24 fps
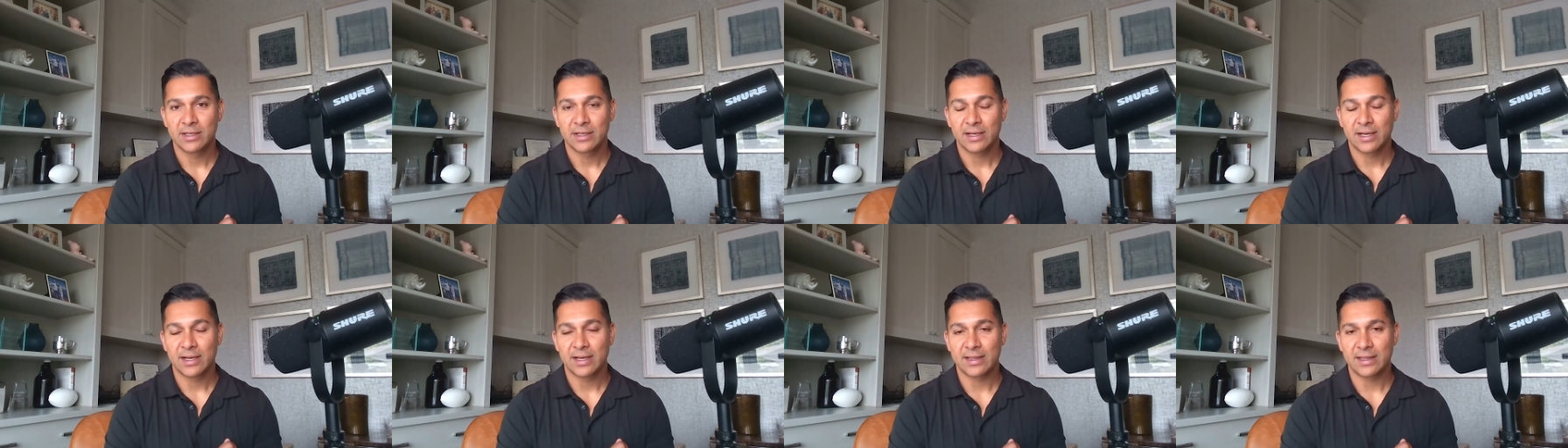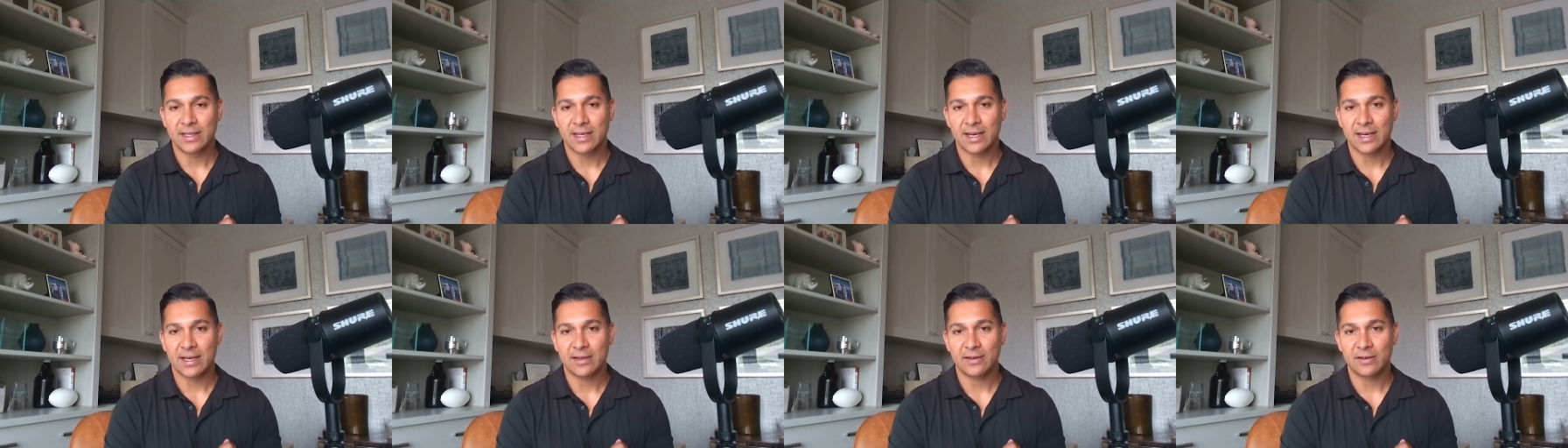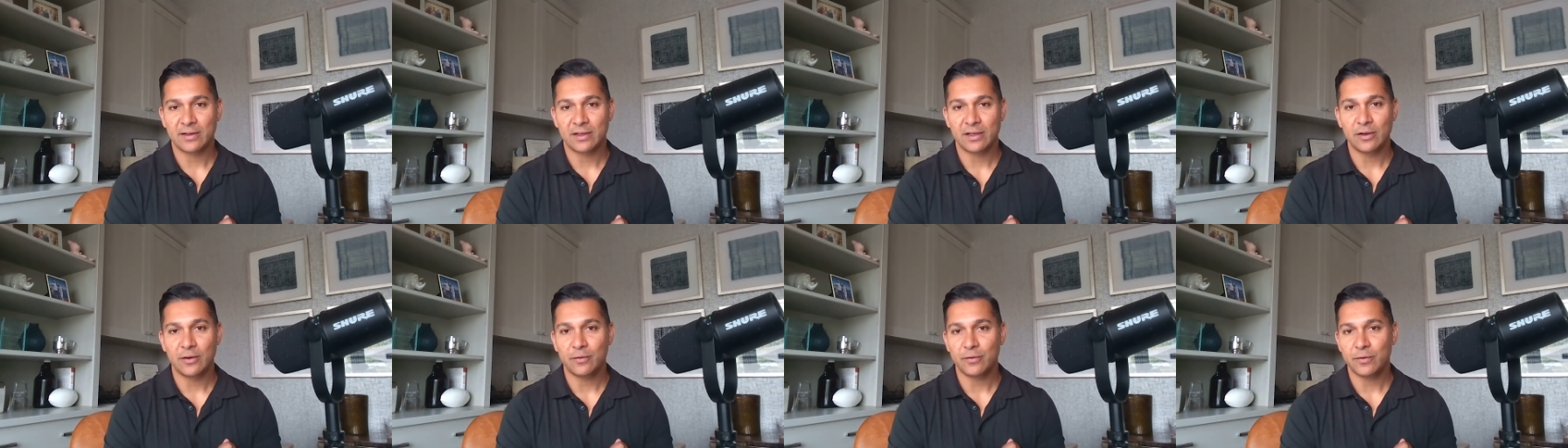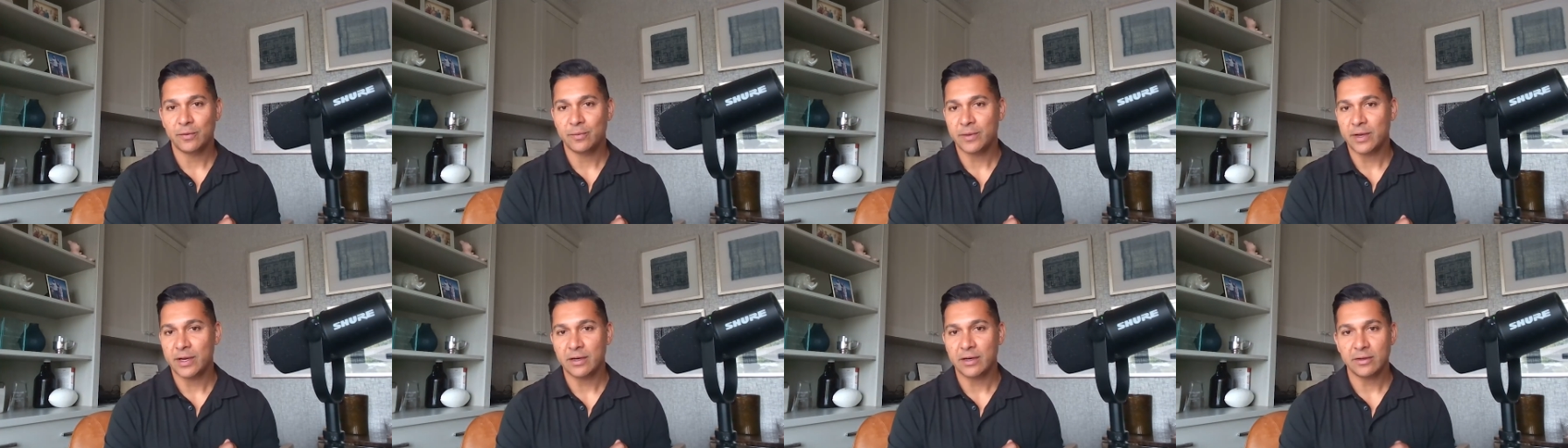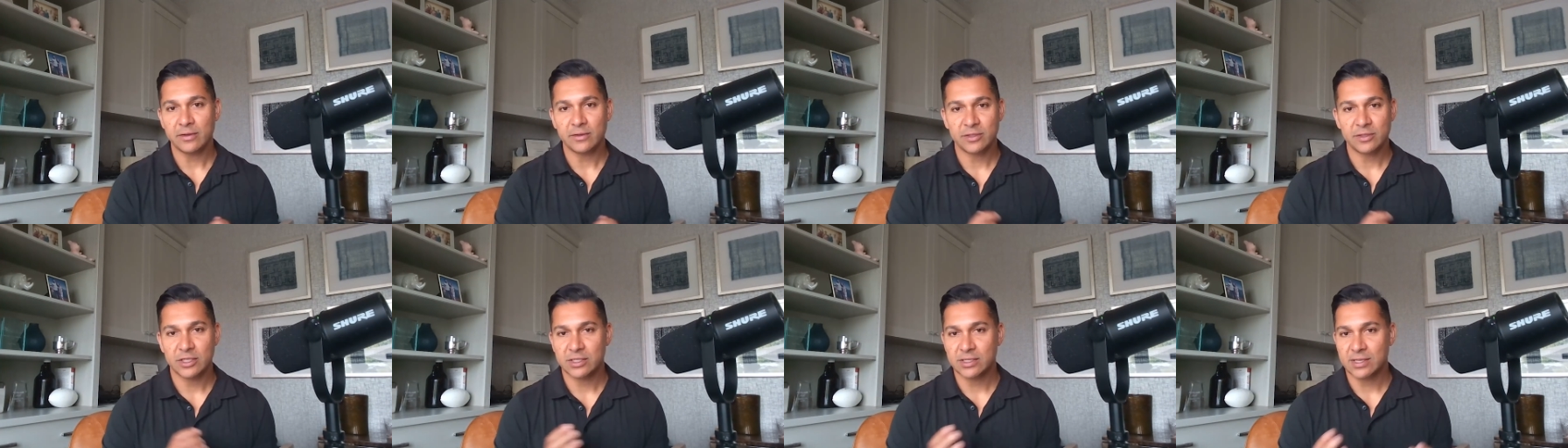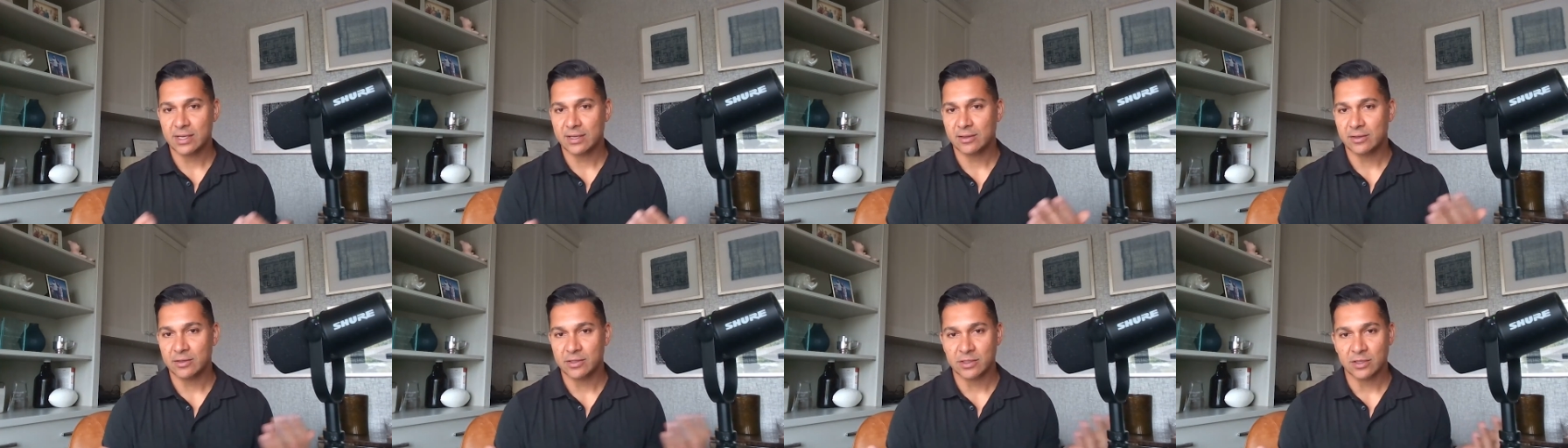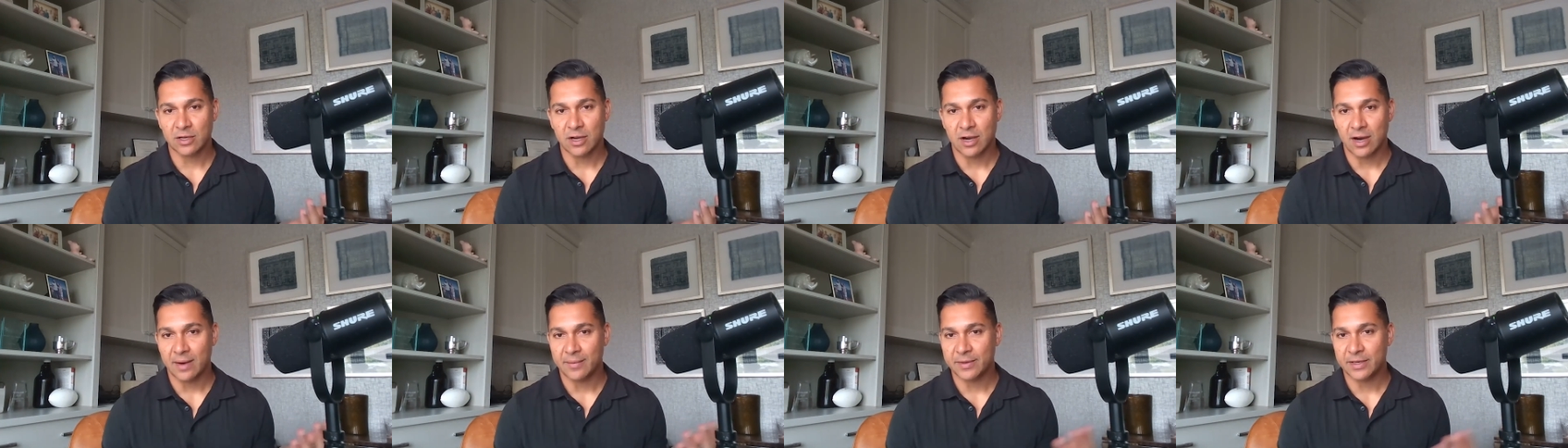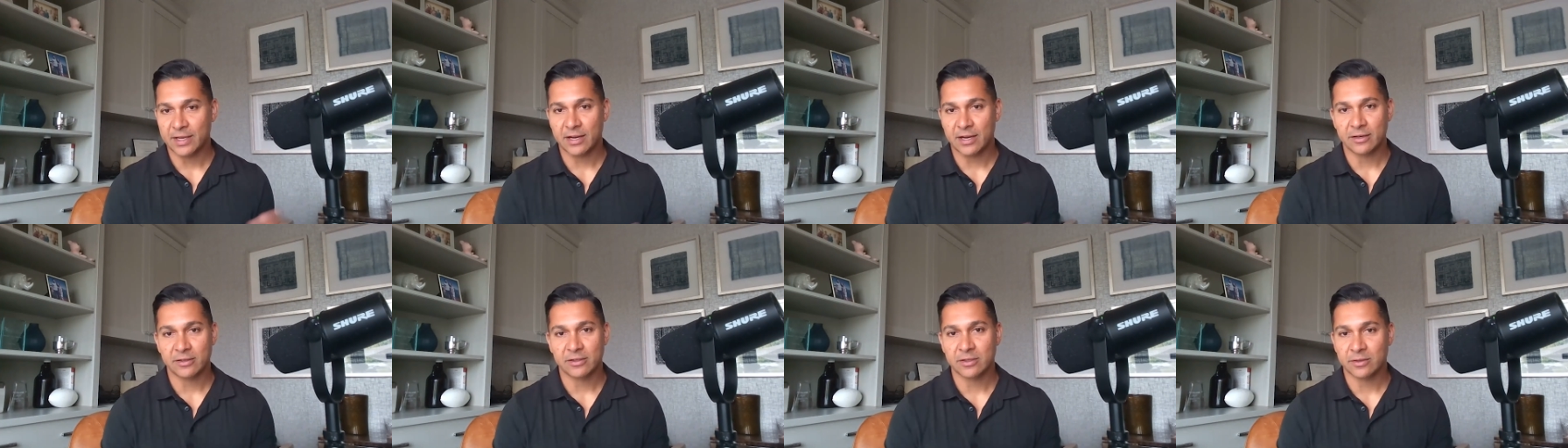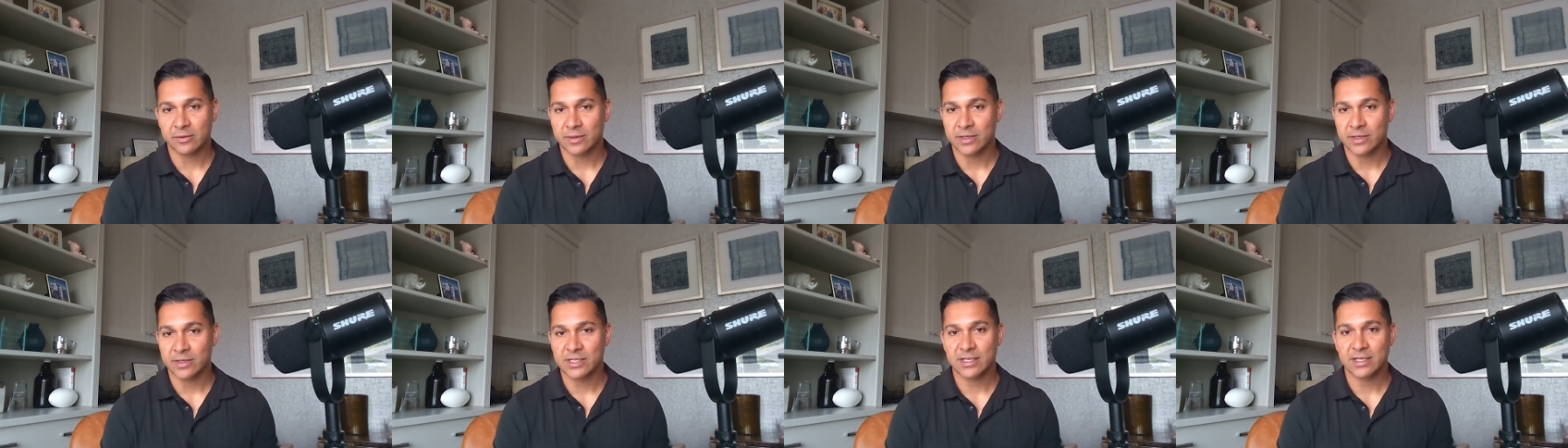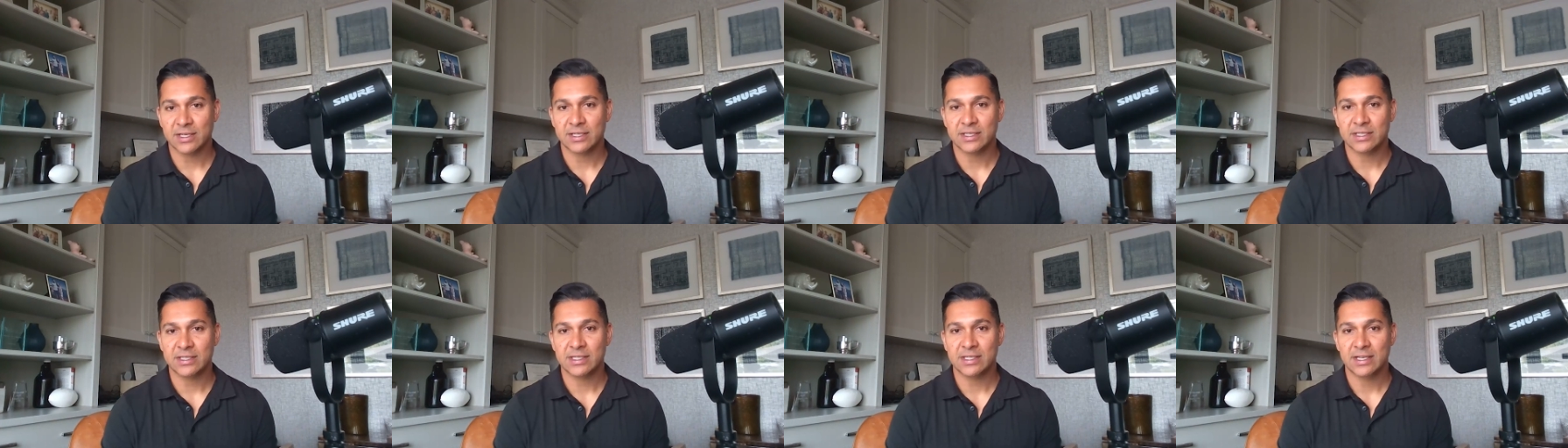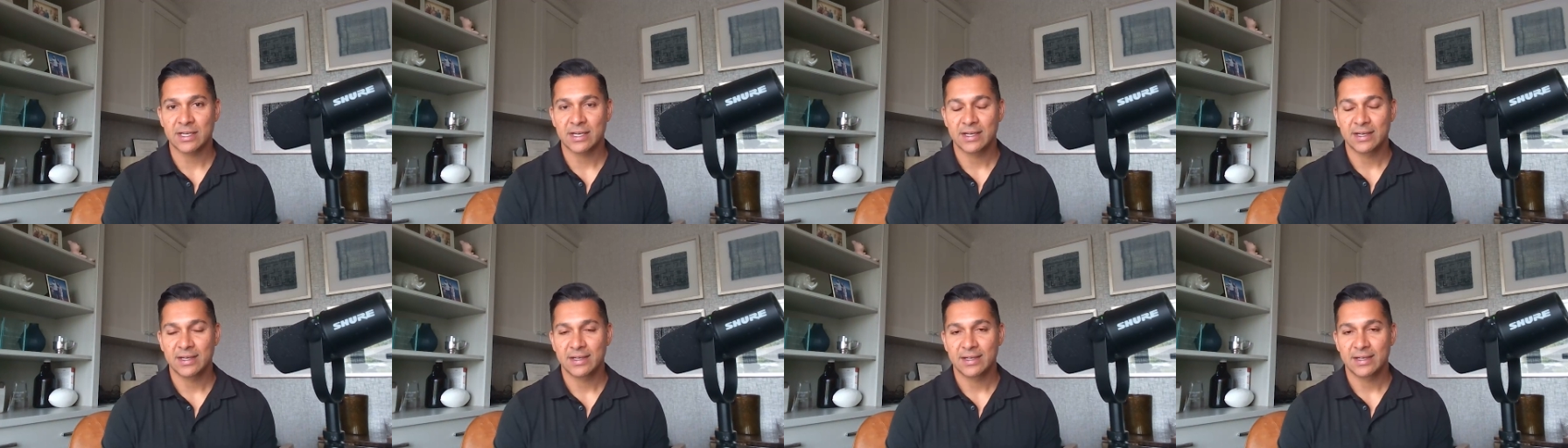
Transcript: And then, from there, it's just like those common characteristics.